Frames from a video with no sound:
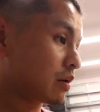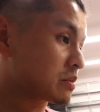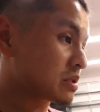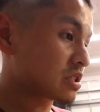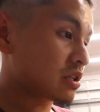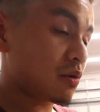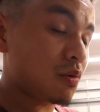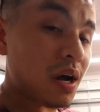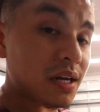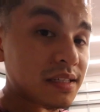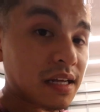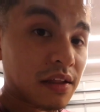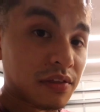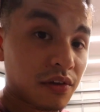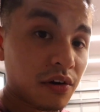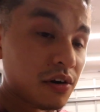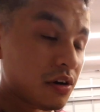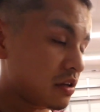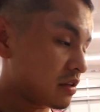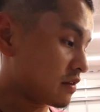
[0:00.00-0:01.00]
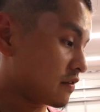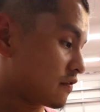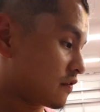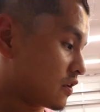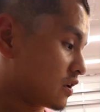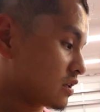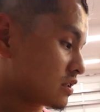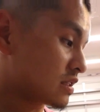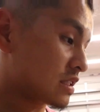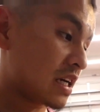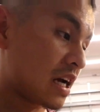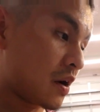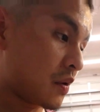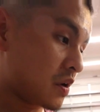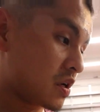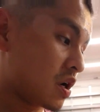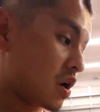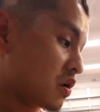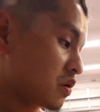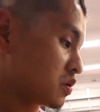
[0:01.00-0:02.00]
I'm just going to rock that 30 in the front, see how
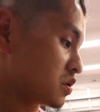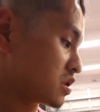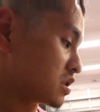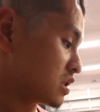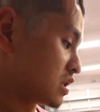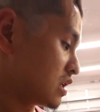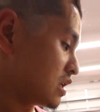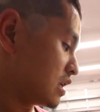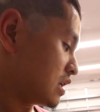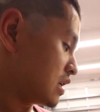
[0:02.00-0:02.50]
it goes,